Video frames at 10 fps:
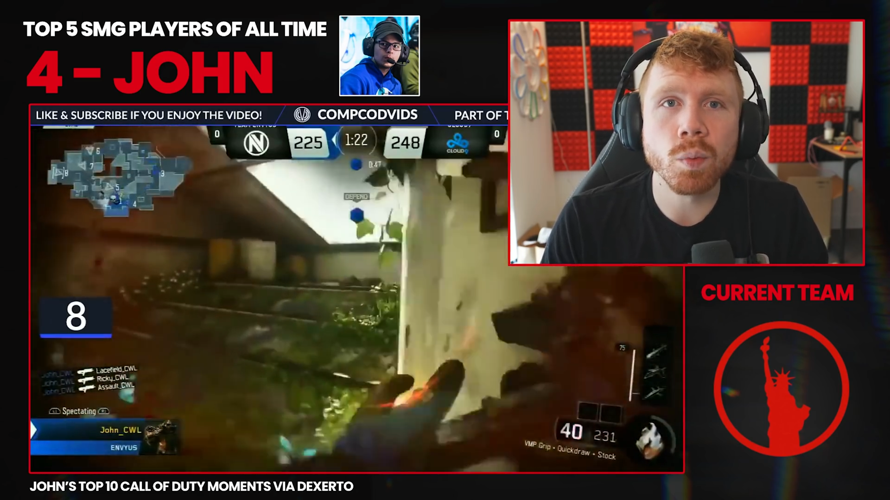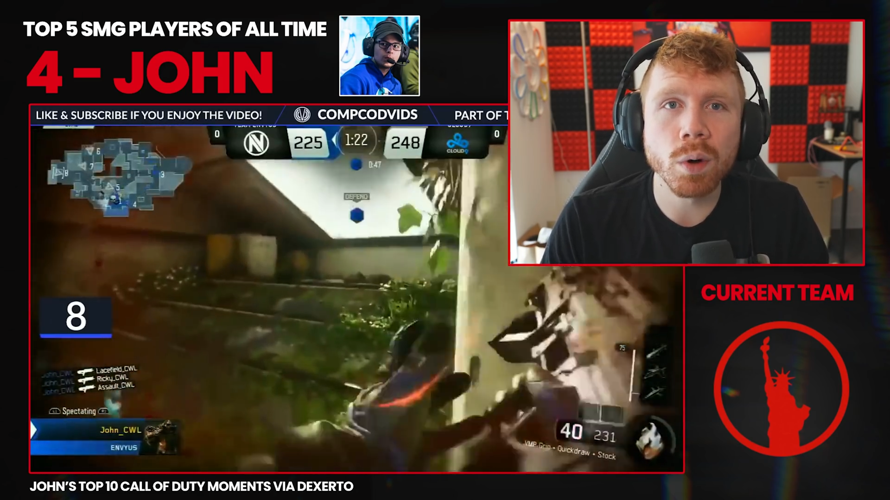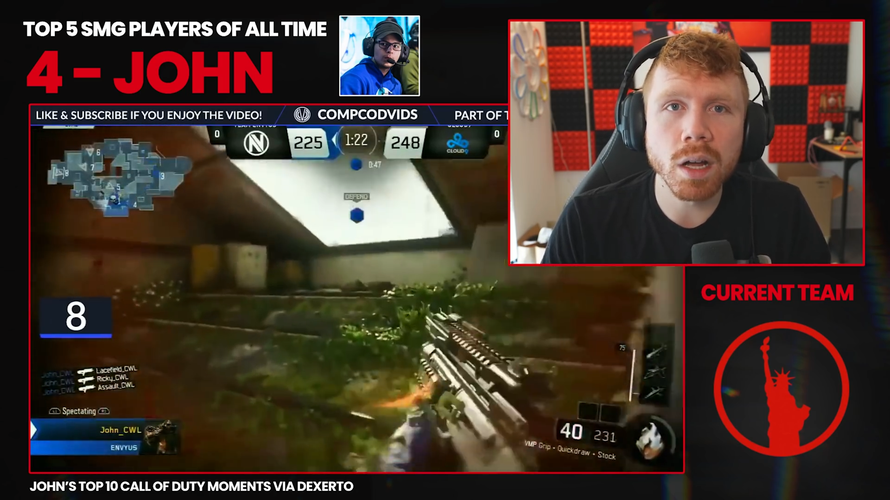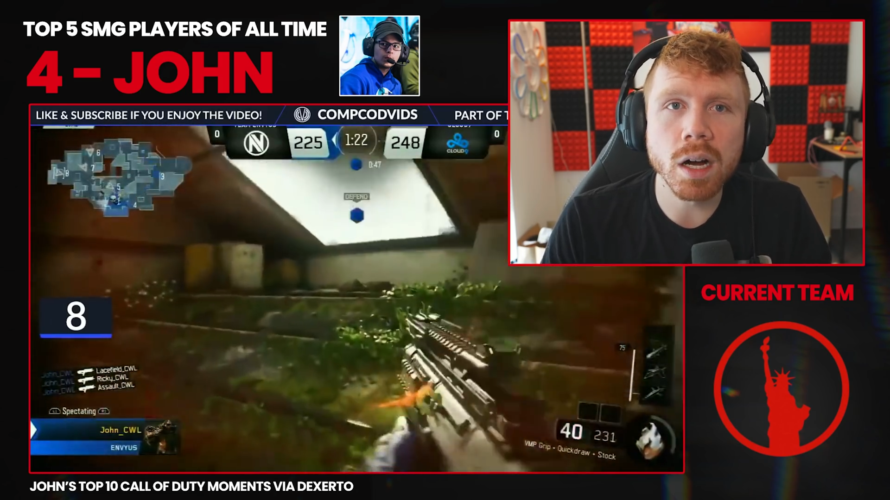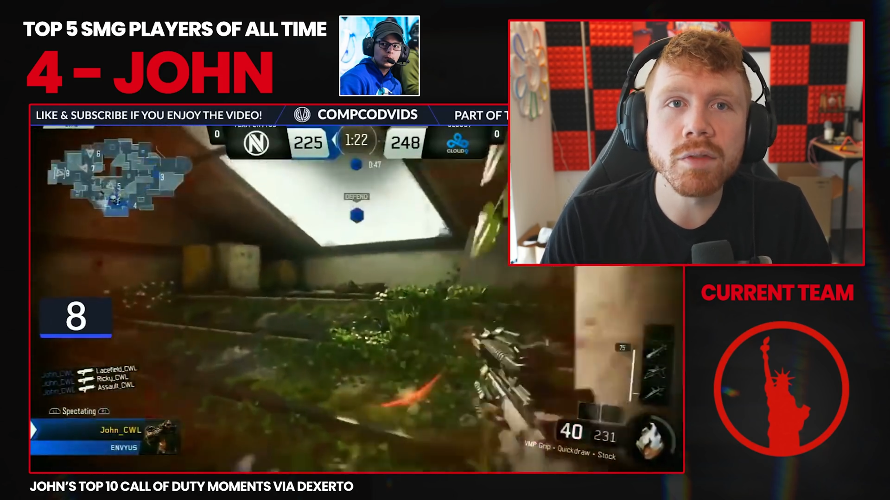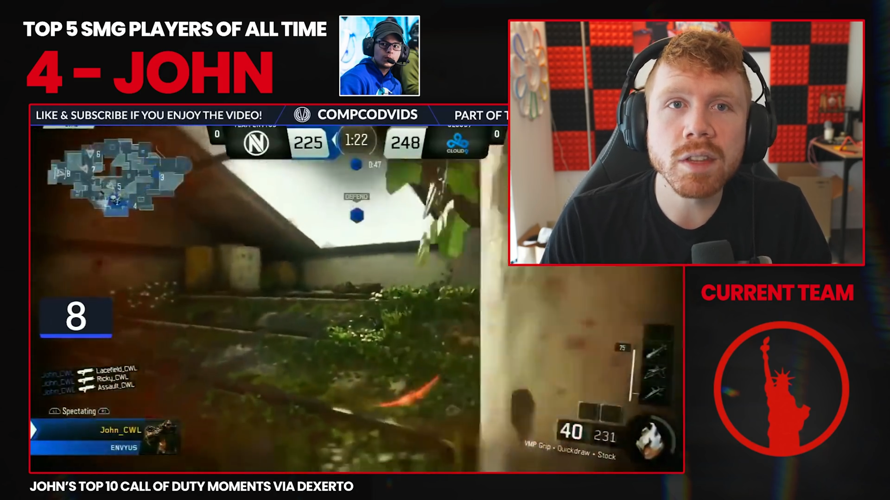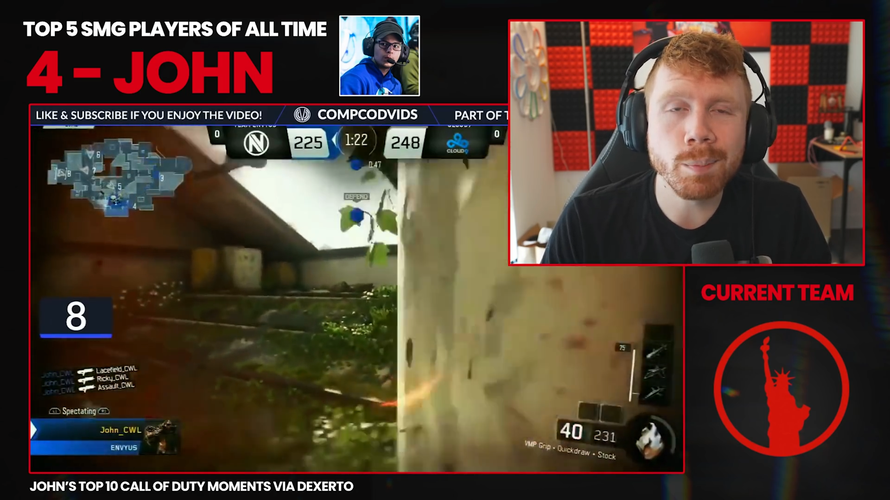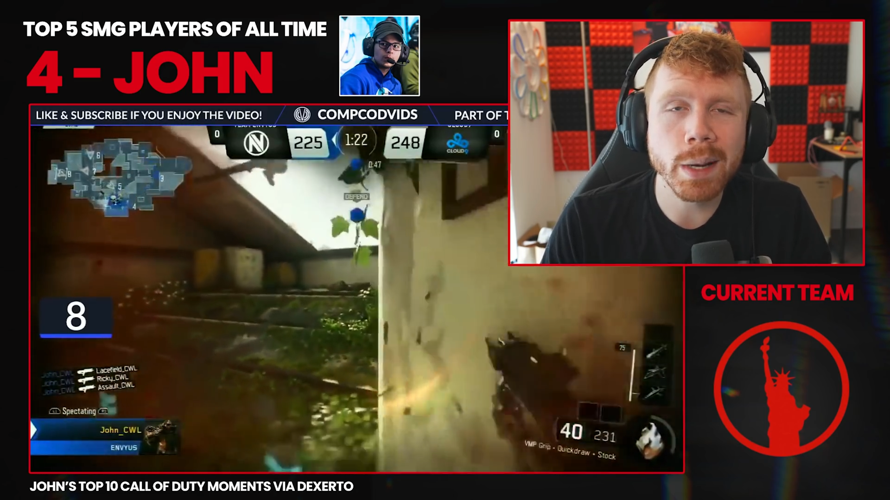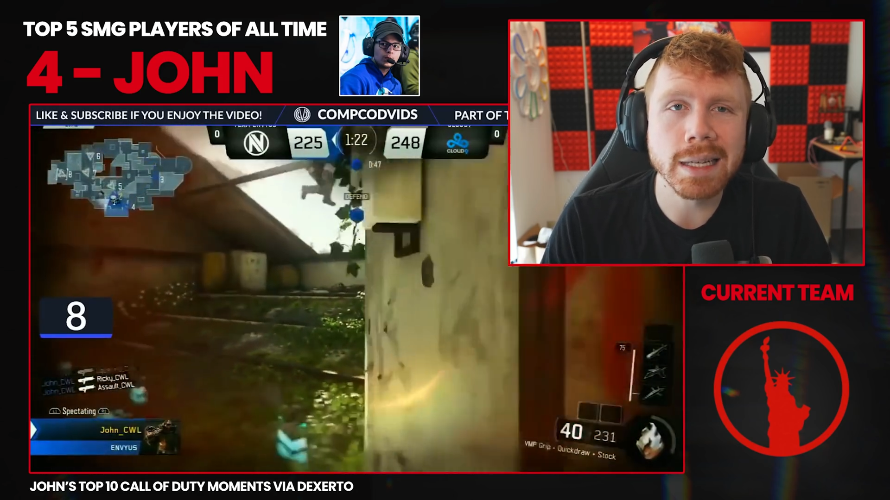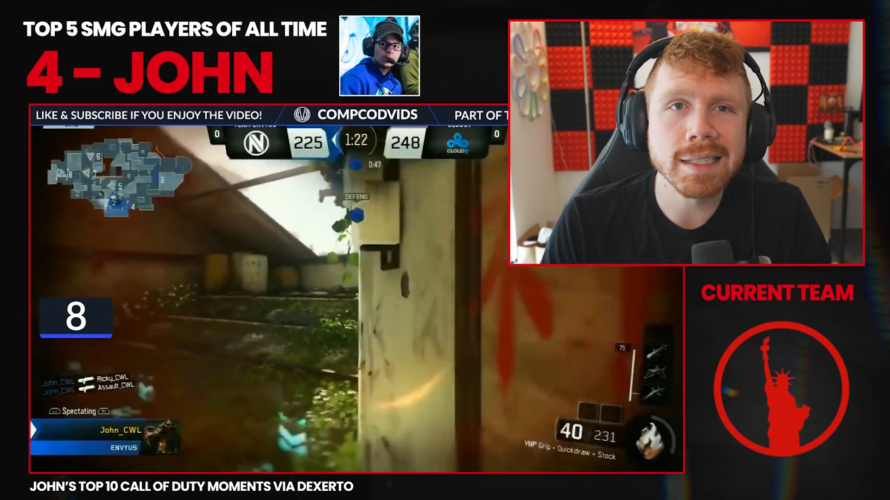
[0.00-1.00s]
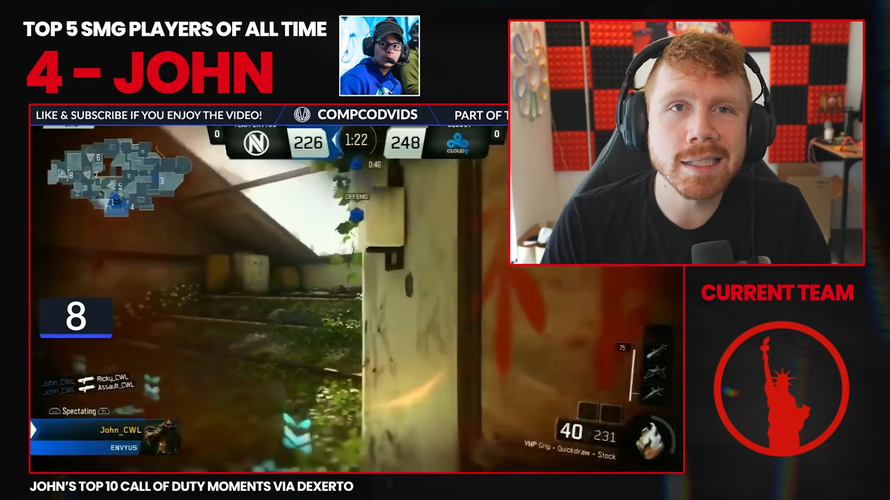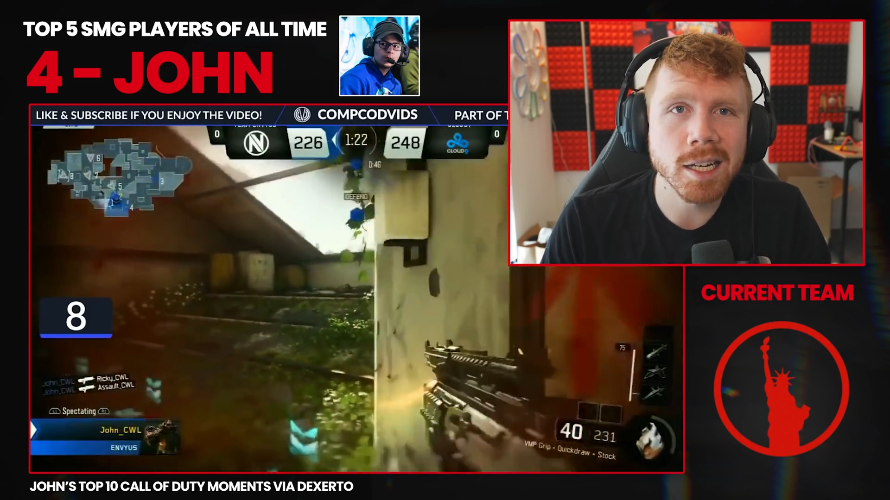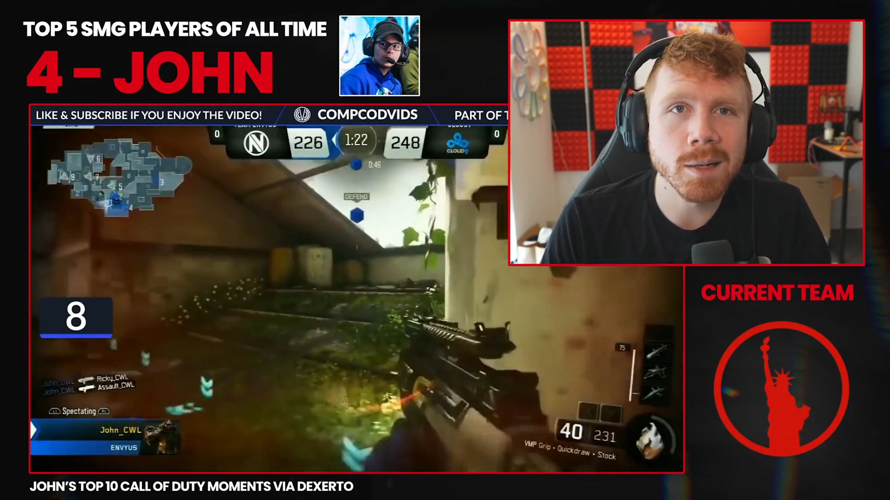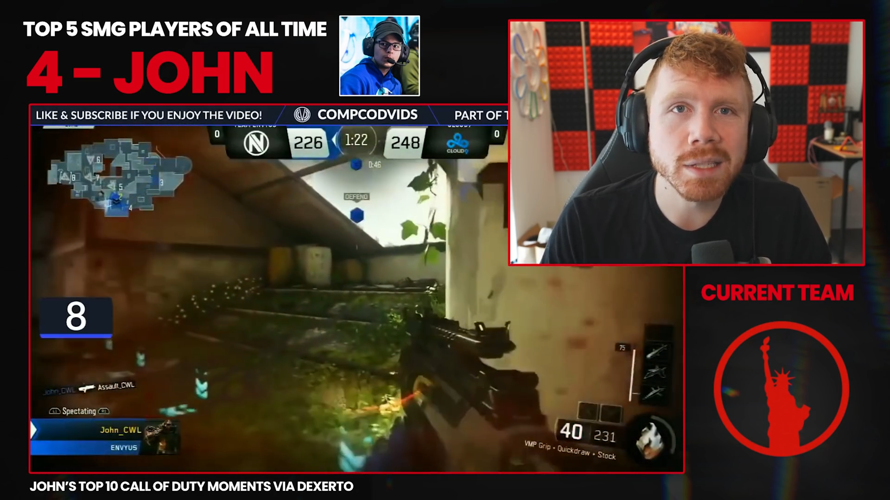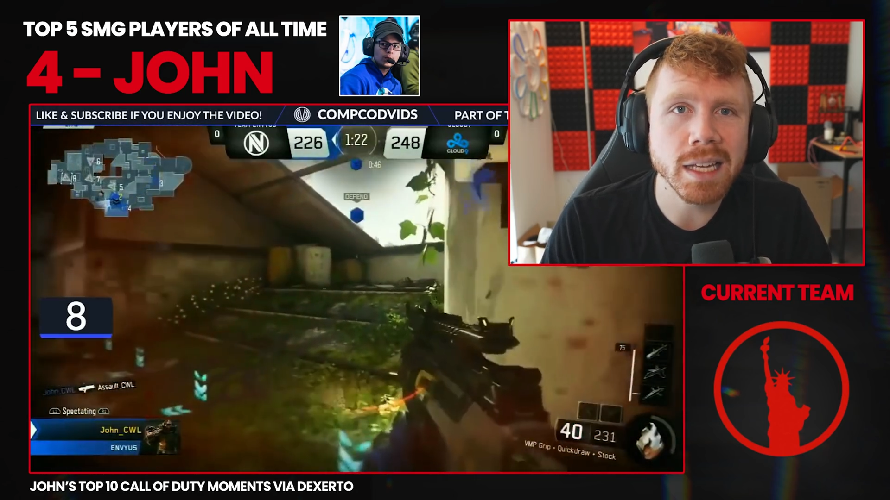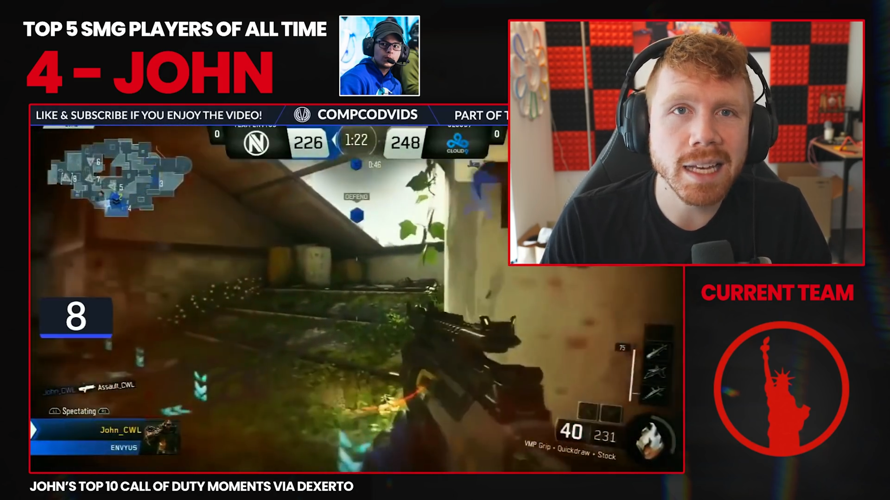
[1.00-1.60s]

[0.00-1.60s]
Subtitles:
one of the best subs